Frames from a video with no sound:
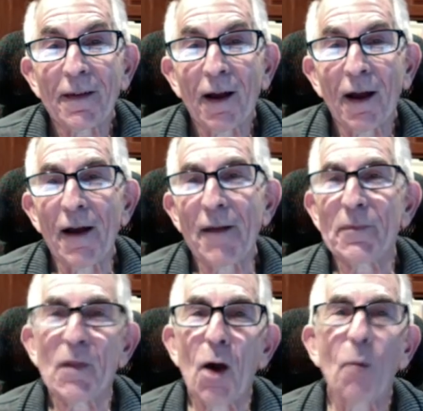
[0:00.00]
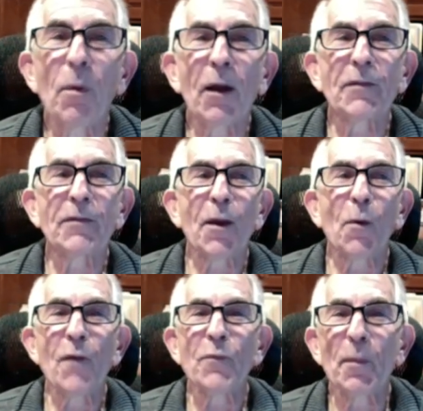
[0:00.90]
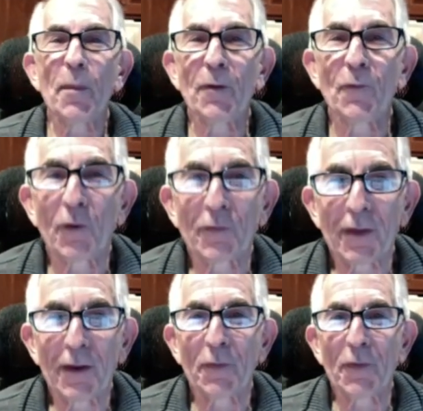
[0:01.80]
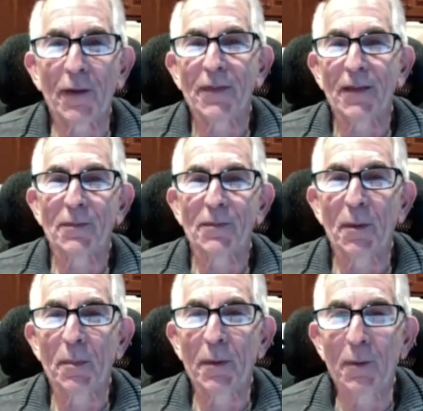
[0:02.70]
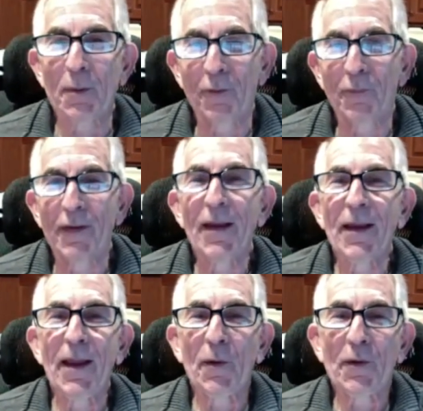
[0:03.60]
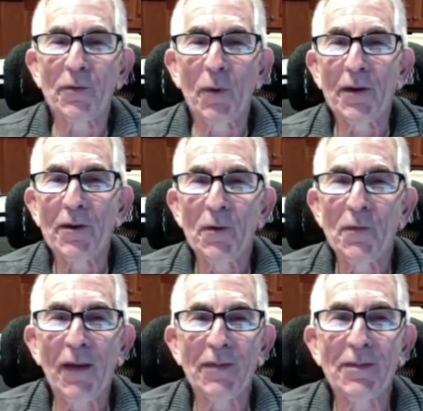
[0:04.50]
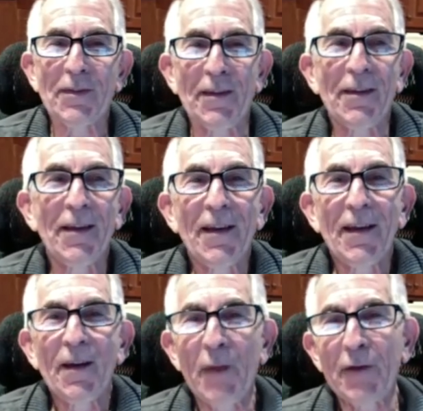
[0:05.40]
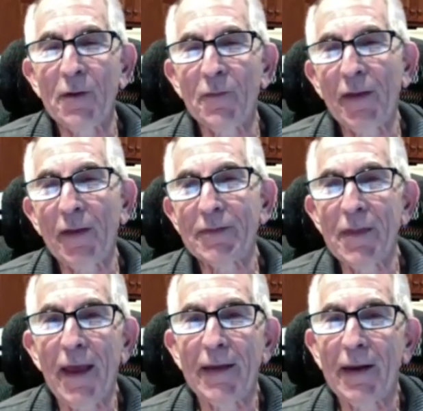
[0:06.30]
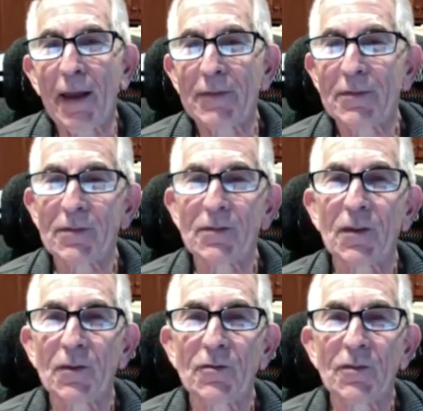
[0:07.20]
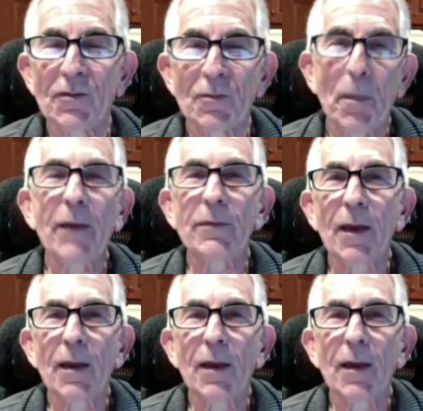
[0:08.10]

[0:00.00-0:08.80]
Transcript: No, I'm going to stay away from the metaverse. I don't think that's going to be one of the areas we're going to invest in. We're not going to invest in that. And I suspect,